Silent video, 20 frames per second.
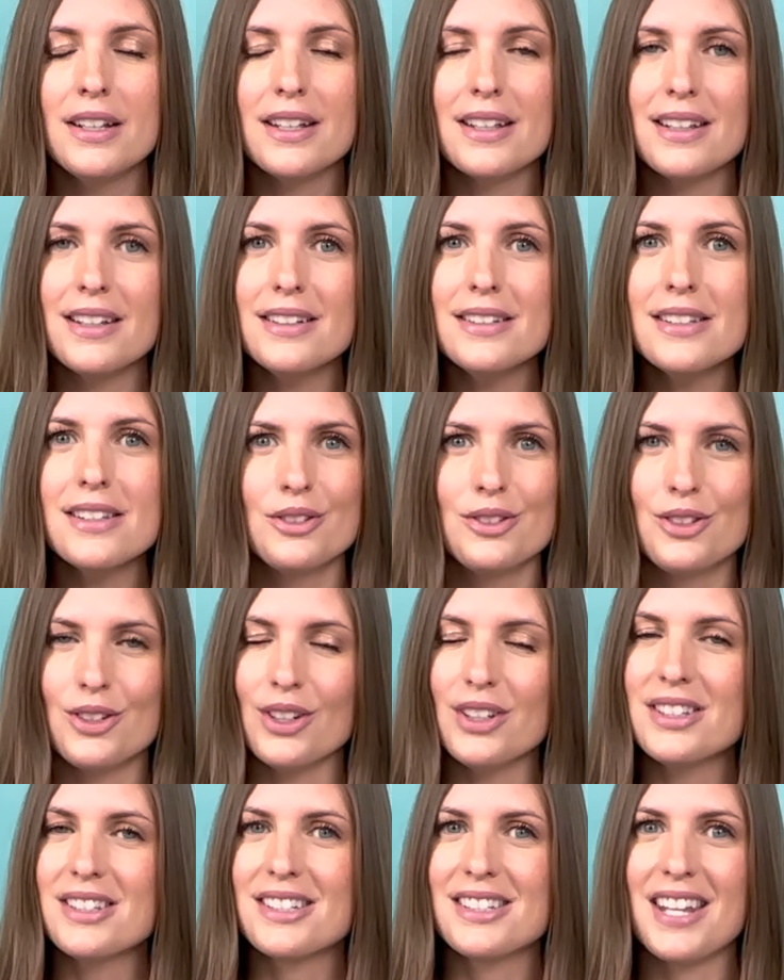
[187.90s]
is
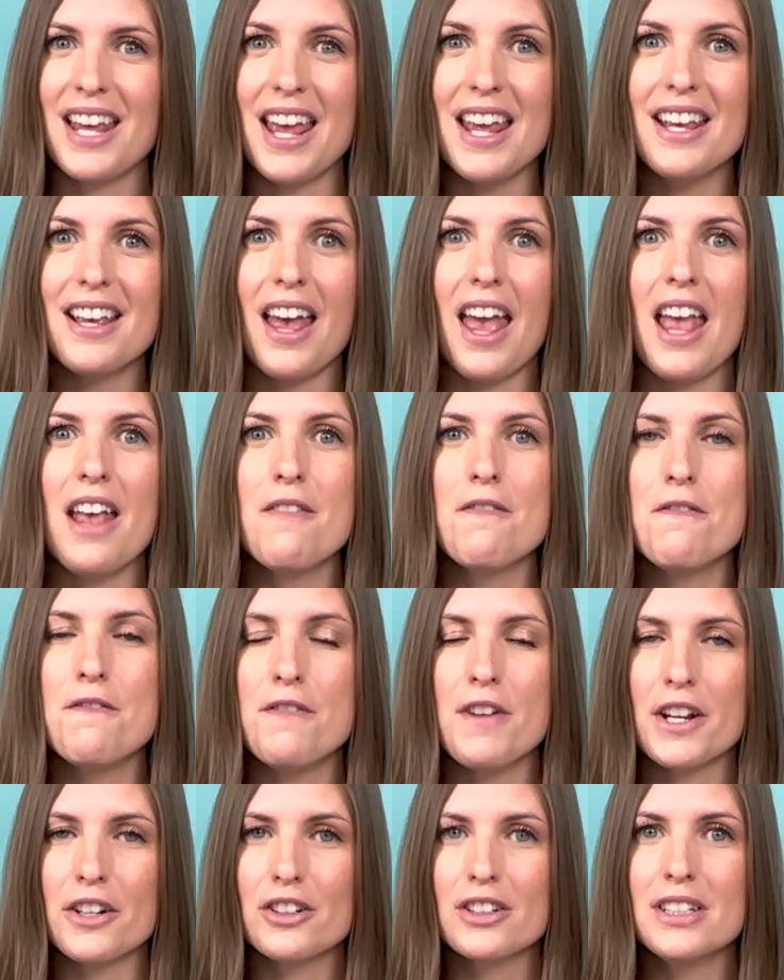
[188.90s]
just take a
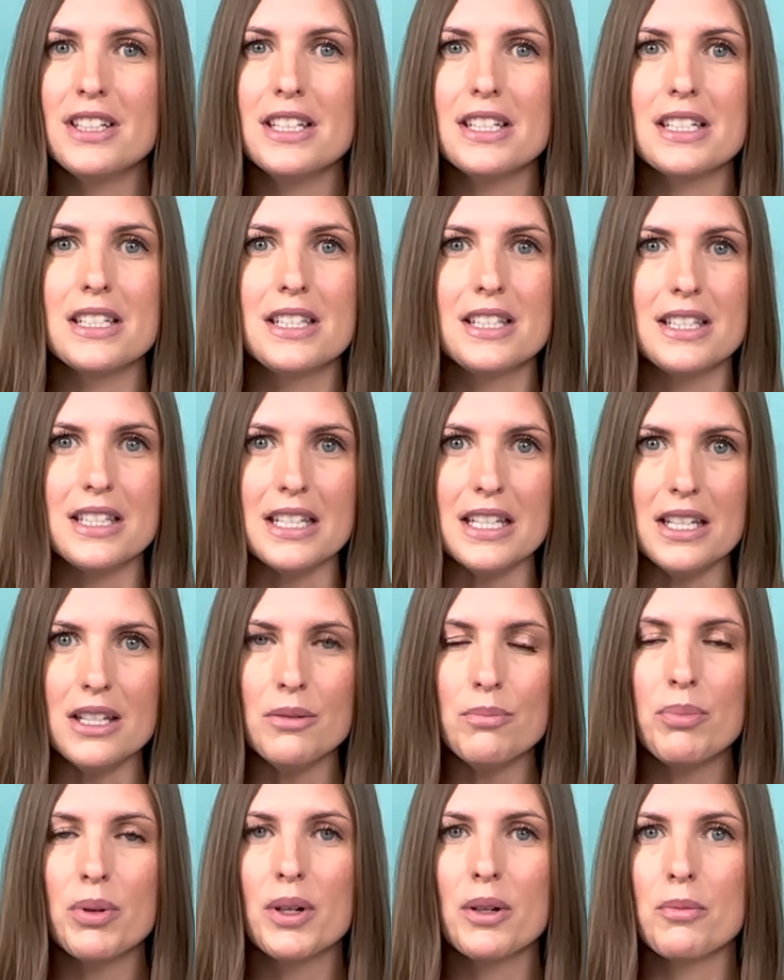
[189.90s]
very
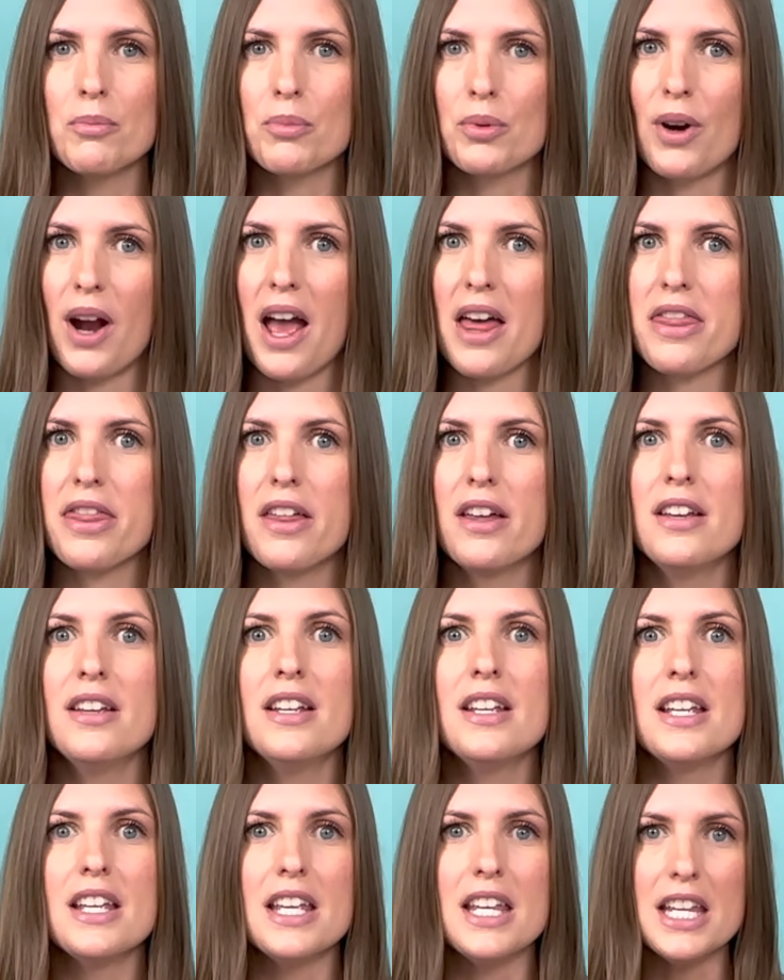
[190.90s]
deep breath.
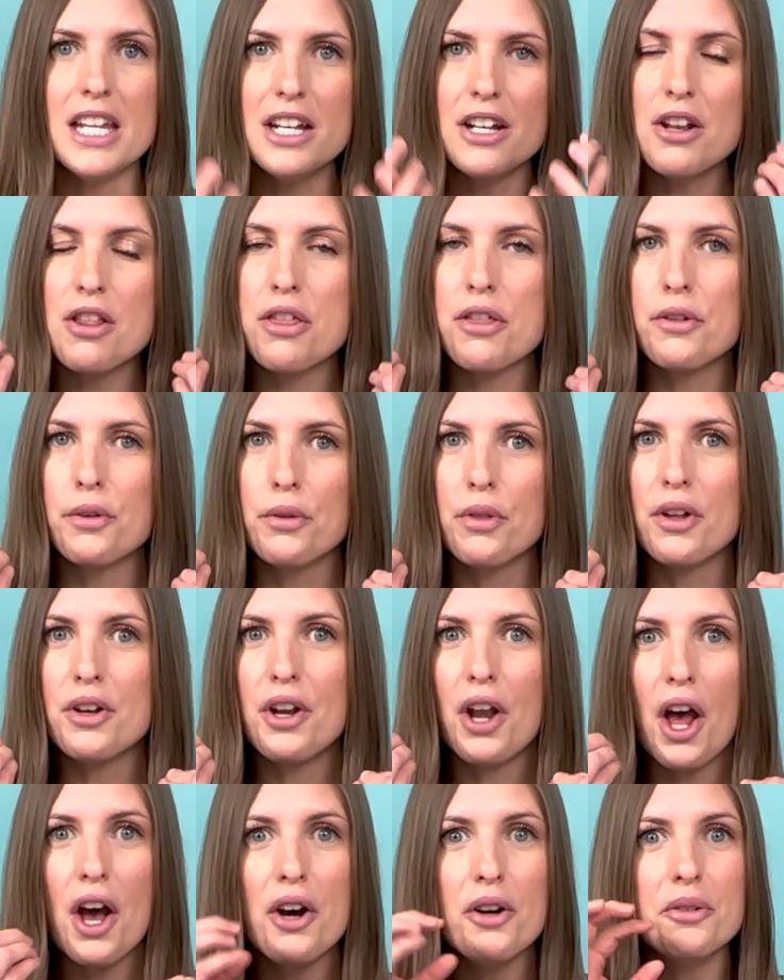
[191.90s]
In through the
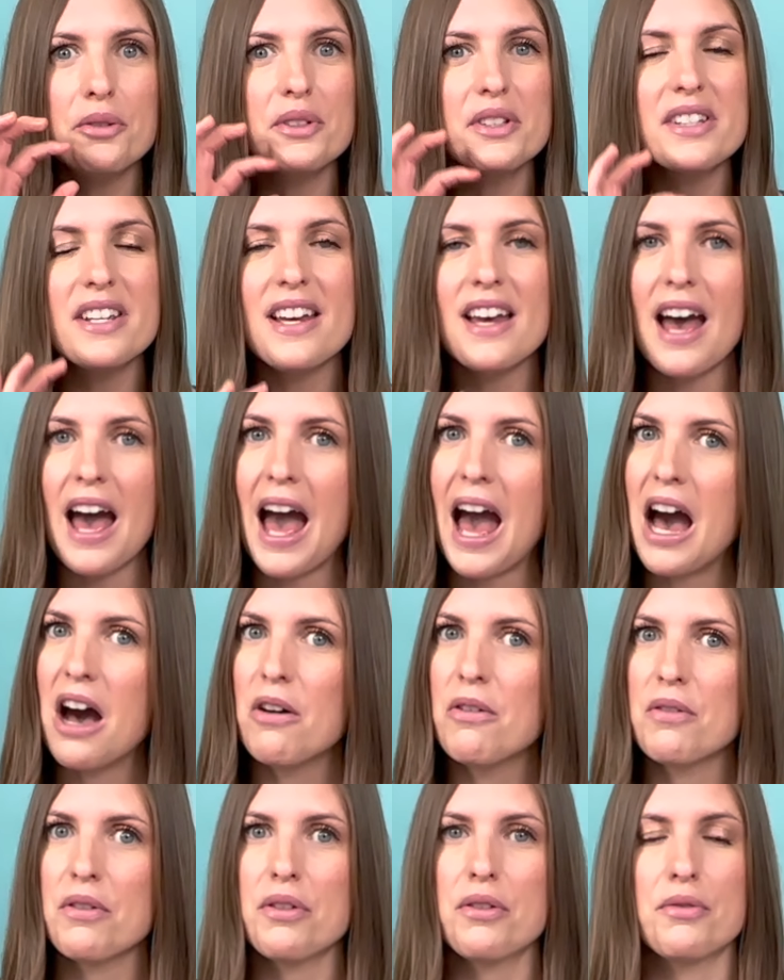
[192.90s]
nose,
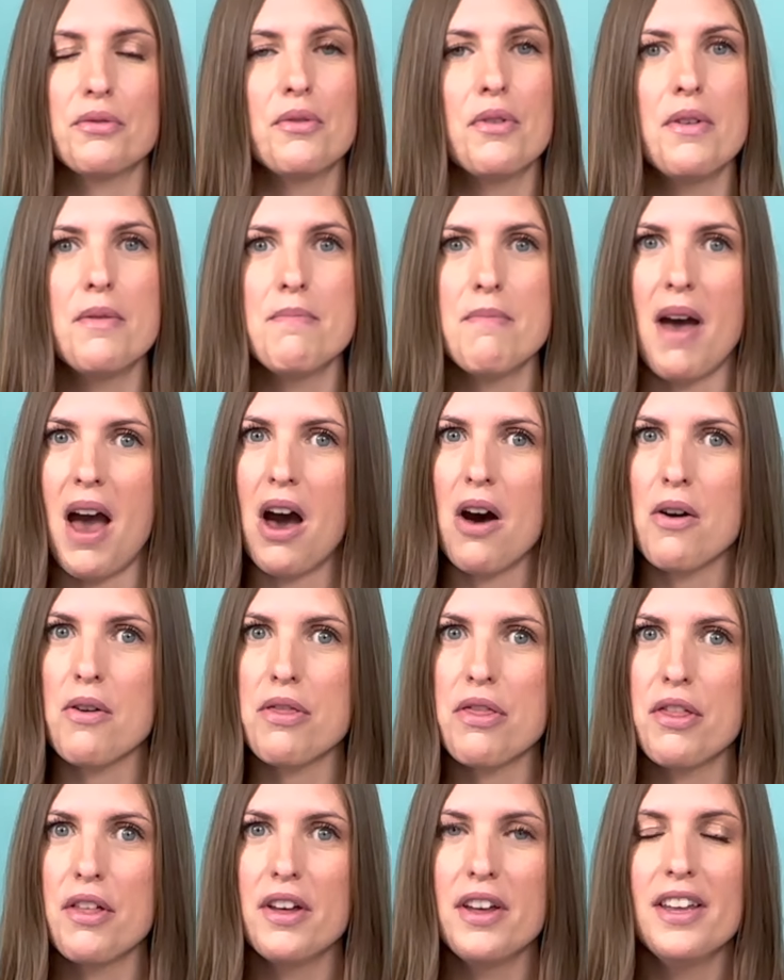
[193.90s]
out through the
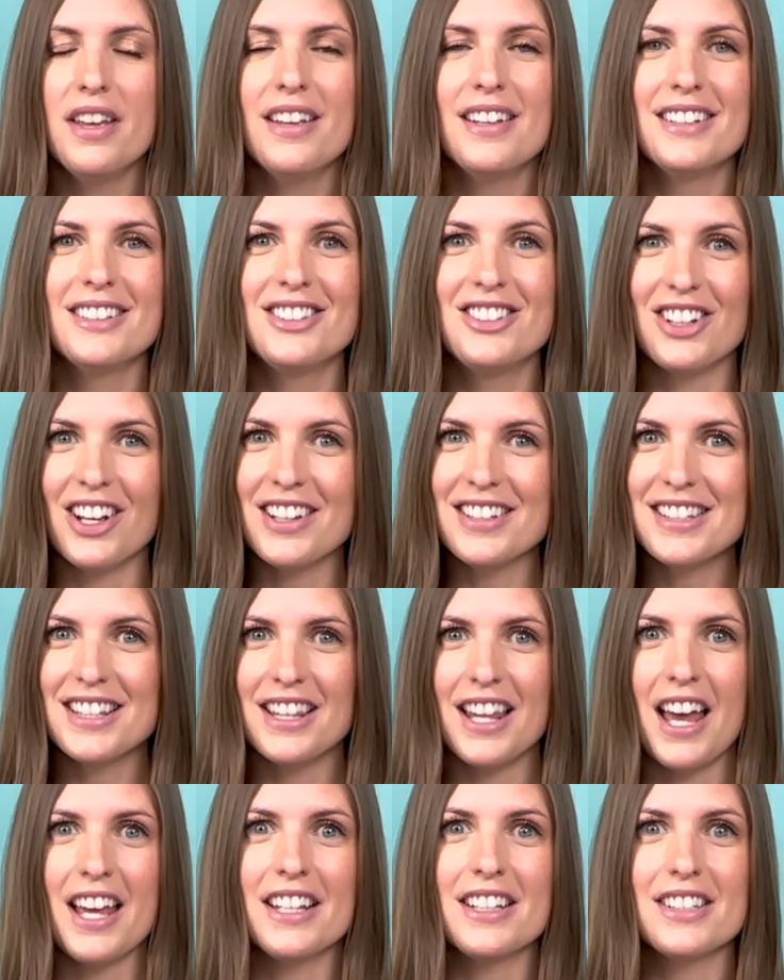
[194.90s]
mouth, just
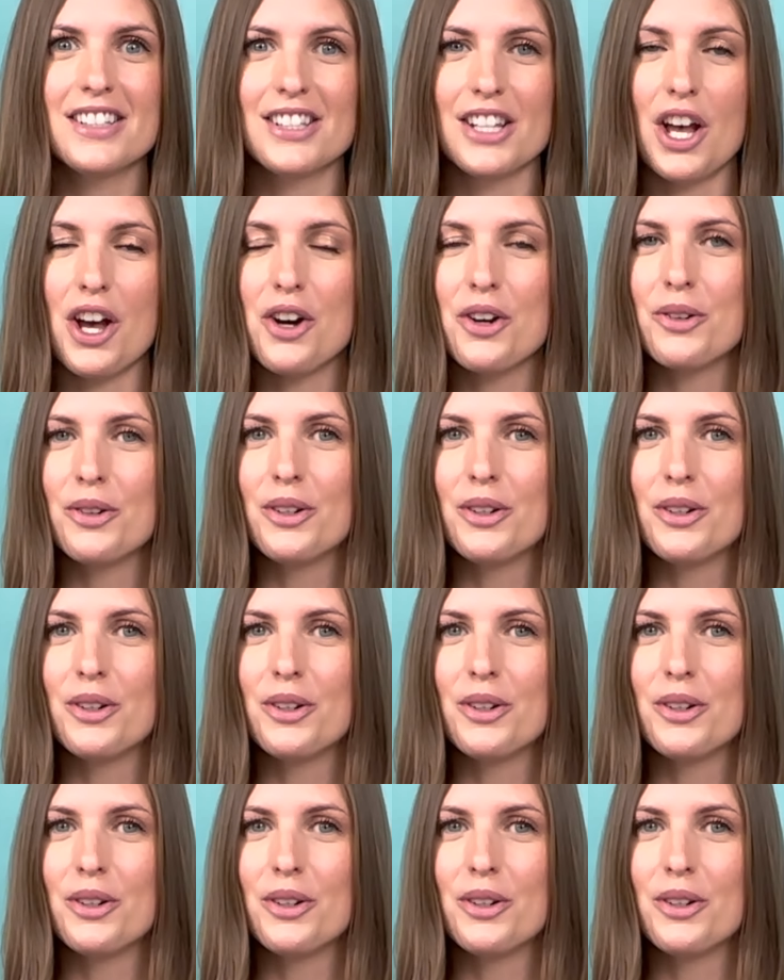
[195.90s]
like so.